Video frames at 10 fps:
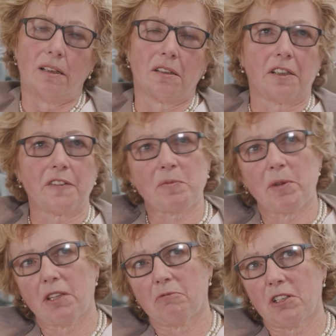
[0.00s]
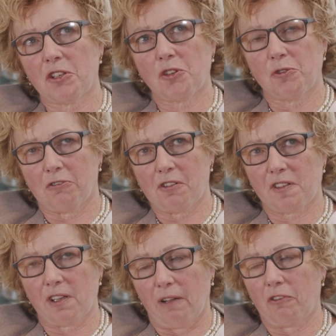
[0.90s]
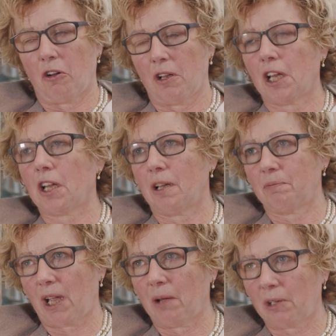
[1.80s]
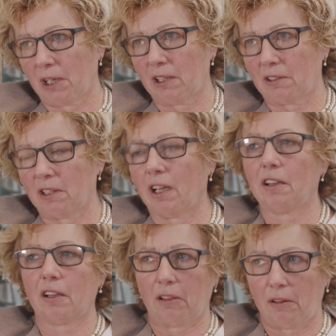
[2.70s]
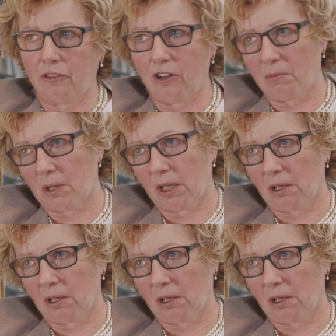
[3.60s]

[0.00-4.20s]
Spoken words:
It gives me the reassurance that I've got an income coming in other than the farming